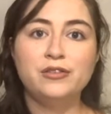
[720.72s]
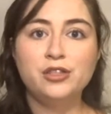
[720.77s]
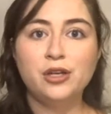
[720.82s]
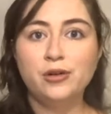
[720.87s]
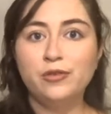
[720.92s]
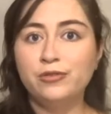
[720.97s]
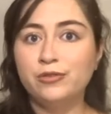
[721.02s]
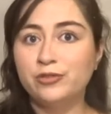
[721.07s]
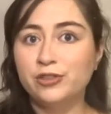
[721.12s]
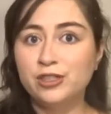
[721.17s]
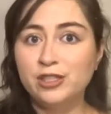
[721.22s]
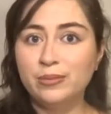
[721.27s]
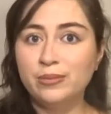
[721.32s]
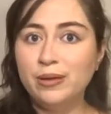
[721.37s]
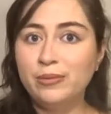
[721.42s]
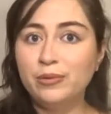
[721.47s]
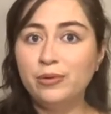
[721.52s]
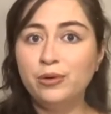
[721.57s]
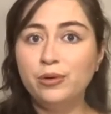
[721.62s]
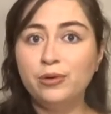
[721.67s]
so for some
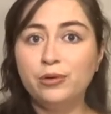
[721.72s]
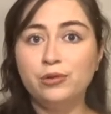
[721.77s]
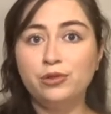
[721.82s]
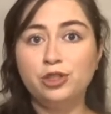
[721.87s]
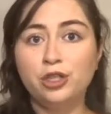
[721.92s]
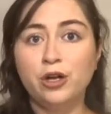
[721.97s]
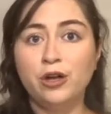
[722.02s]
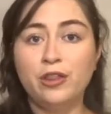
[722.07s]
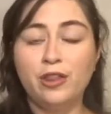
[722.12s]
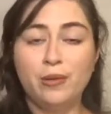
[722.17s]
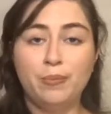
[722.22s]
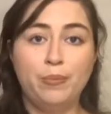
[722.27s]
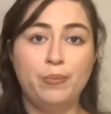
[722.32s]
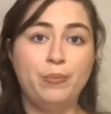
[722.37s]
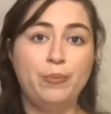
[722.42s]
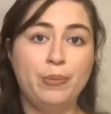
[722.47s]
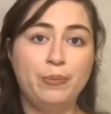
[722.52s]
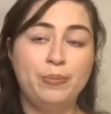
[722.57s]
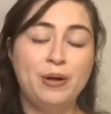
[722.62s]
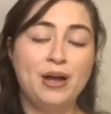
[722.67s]
people who show the
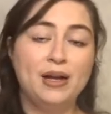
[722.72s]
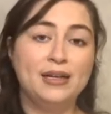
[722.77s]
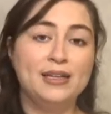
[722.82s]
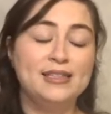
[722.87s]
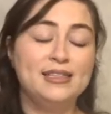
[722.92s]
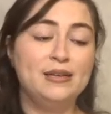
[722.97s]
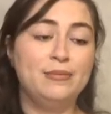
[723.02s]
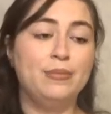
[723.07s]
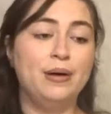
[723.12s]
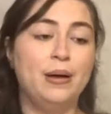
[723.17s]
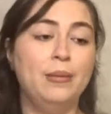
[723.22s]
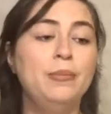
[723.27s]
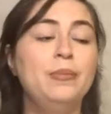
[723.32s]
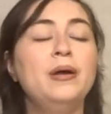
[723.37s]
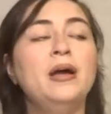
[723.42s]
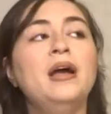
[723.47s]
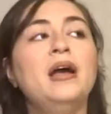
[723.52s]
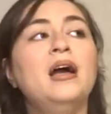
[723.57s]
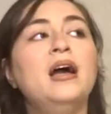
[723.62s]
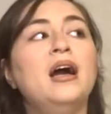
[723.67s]
pregnancy bump,
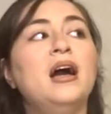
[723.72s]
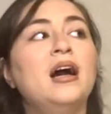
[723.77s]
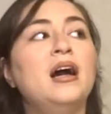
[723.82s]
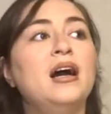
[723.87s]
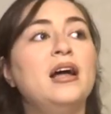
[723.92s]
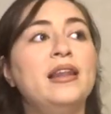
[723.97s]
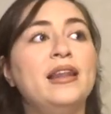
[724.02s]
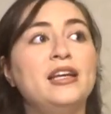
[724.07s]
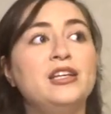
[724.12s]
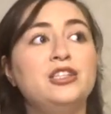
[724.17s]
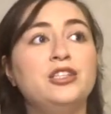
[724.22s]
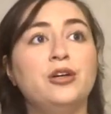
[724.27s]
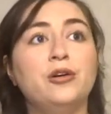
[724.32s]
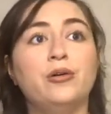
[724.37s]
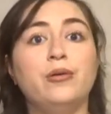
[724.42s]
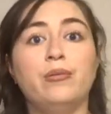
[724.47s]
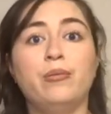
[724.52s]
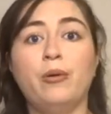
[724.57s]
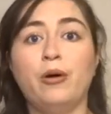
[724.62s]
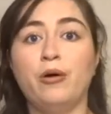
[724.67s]
they
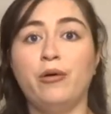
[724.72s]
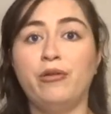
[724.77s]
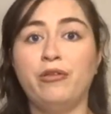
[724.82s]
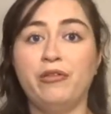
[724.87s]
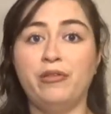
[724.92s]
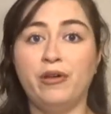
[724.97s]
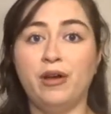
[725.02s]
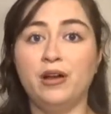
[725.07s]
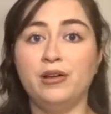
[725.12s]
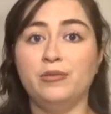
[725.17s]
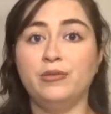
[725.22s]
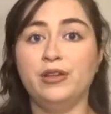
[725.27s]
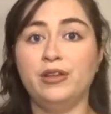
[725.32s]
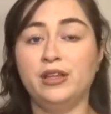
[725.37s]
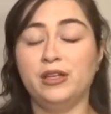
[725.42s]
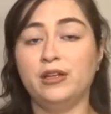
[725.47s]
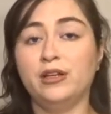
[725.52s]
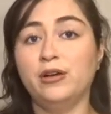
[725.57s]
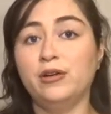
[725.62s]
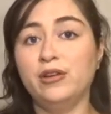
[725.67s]
show both with
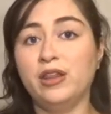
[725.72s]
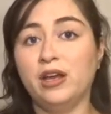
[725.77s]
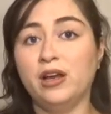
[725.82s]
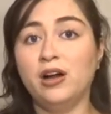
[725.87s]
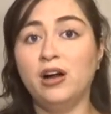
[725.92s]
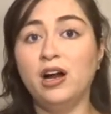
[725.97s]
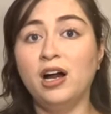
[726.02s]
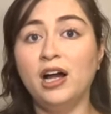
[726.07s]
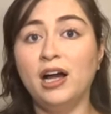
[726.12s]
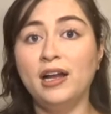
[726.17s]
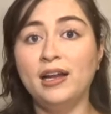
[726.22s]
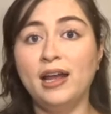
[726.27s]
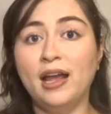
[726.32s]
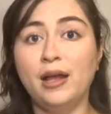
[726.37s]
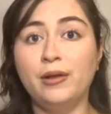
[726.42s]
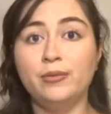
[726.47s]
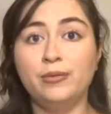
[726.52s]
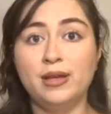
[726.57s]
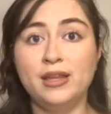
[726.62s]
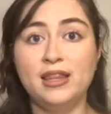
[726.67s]
the clothing on
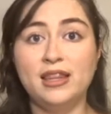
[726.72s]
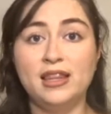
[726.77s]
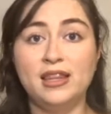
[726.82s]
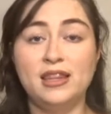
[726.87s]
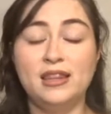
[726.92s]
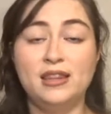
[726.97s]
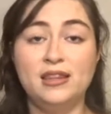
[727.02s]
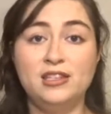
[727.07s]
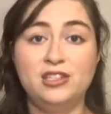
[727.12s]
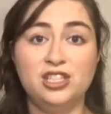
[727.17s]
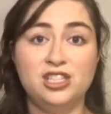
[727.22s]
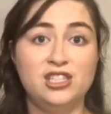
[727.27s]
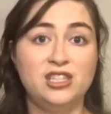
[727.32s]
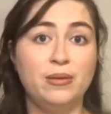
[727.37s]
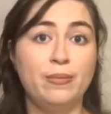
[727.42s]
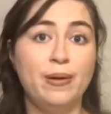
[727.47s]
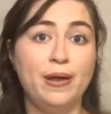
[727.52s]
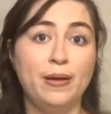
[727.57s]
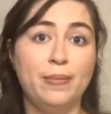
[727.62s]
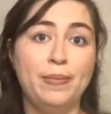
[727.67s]
and with just the
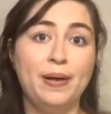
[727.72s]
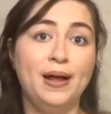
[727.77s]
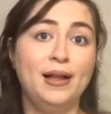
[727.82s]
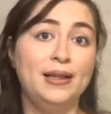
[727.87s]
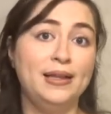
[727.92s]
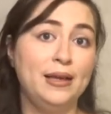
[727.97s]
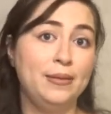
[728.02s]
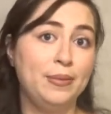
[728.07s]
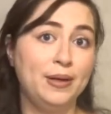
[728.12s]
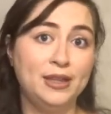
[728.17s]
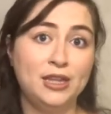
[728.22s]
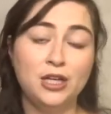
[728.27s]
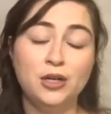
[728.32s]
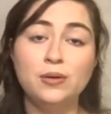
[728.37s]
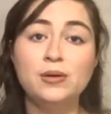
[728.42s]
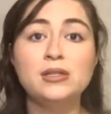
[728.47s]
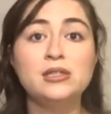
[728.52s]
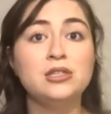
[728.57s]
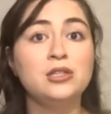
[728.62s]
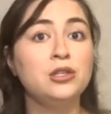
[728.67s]
bare belly, but there
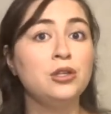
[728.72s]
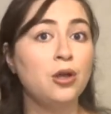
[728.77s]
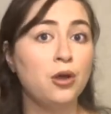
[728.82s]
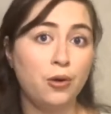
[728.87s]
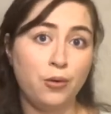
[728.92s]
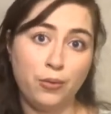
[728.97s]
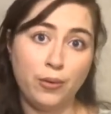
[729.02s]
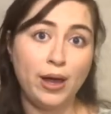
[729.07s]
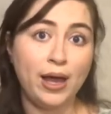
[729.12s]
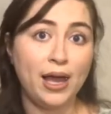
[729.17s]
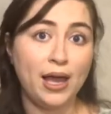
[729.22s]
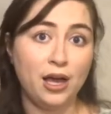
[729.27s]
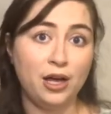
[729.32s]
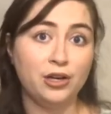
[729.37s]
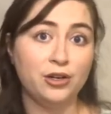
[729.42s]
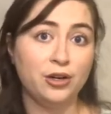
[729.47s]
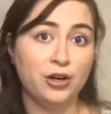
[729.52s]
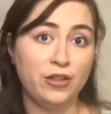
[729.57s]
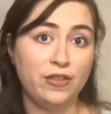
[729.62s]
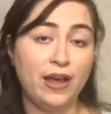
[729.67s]
is no way
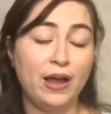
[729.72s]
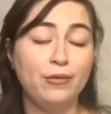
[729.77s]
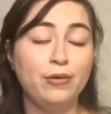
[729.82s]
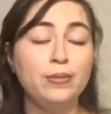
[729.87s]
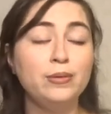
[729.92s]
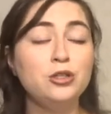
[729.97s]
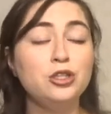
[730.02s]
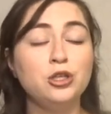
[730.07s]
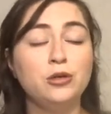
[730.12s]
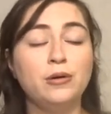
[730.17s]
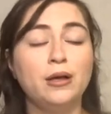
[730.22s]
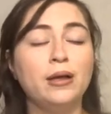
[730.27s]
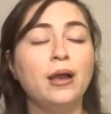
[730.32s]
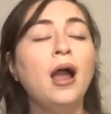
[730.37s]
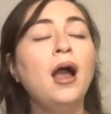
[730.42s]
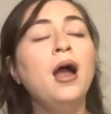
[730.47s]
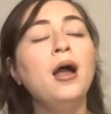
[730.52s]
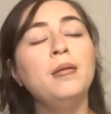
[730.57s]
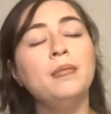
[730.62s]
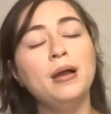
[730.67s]
on earth I will be showing
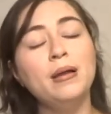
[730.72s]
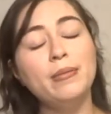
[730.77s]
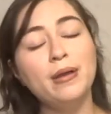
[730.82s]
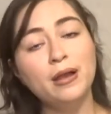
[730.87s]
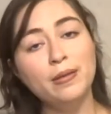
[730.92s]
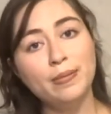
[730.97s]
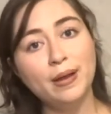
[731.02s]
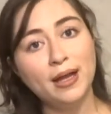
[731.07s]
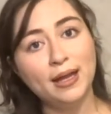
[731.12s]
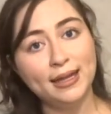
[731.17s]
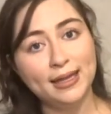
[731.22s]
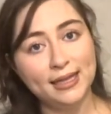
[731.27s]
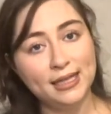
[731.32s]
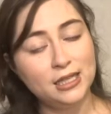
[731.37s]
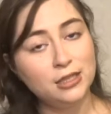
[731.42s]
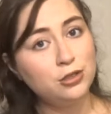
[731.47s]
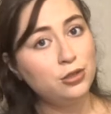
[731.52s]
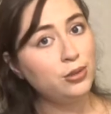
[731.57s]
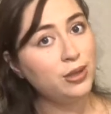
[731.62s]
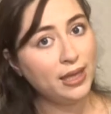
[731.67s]
my bare
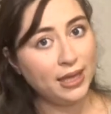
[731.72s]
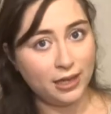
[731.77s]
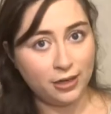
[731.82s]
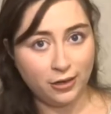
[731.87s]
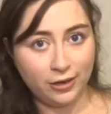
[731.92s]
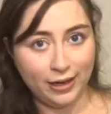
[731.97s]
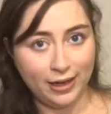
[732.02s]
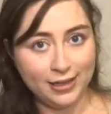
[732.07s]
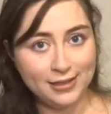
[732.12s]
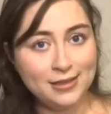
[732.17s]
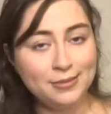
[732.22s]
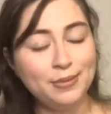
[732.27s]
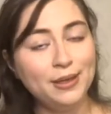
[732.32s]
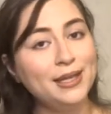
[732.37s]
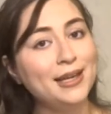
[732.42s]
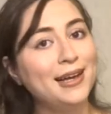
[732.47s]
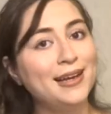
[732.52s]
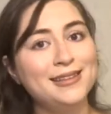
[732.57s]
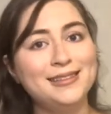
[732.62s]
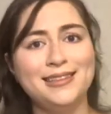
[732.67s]
belly to the internet
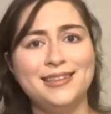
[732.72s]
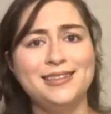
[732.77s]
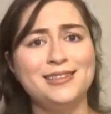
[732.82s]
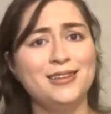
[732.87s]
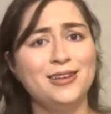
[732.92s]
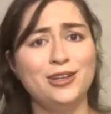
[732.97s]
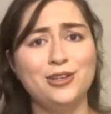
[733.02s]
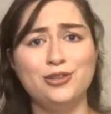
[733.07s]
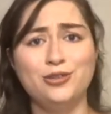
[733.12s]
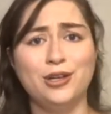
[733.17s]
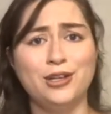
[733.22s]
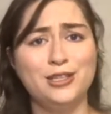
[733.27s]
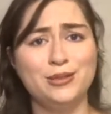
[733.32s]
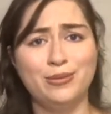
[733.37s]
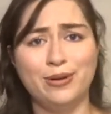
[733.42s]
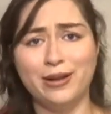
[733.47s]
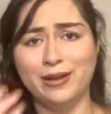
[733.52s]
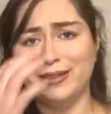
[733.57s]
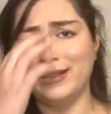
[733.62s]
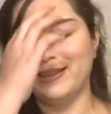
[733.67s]
because it is all stretch
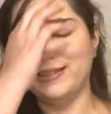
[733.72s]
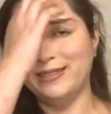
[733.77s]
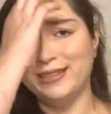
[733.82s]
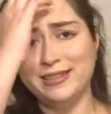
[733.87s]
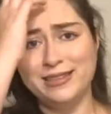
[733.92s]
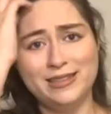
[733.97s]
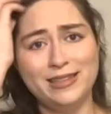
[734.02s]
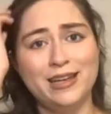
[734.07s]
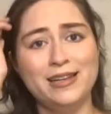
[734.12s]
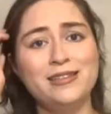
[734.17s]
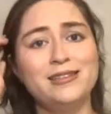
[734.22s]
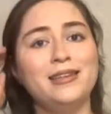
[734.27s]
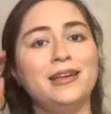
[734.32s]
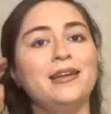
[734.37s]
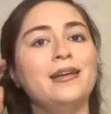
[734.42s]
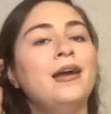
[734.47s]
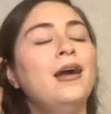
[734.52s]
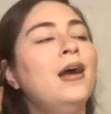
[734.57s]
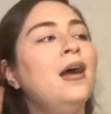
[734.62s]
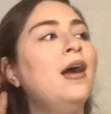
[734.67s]
marked. It's
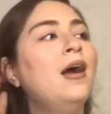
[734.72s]
disgusting.